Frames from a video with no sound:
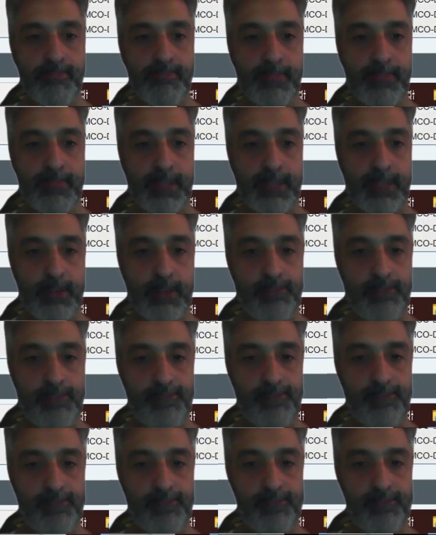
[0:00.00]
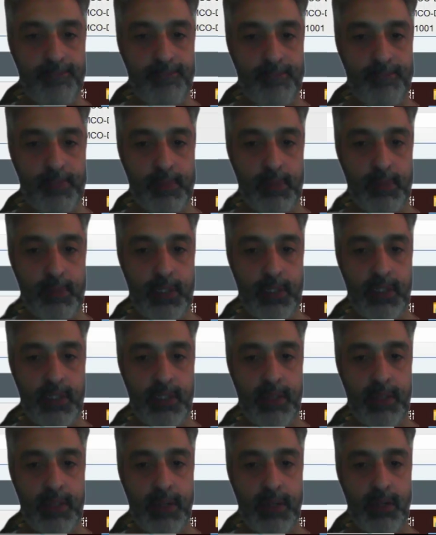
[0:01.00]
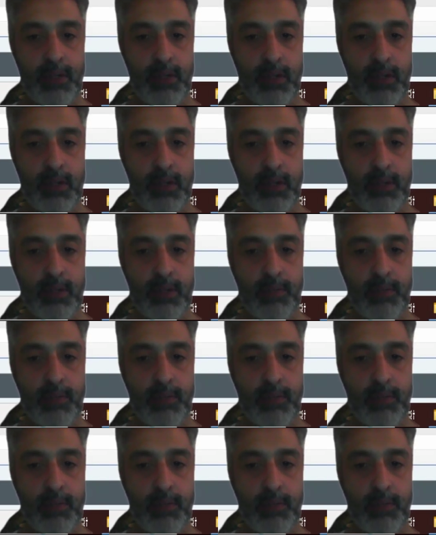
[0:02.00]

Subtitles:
So these are the amounts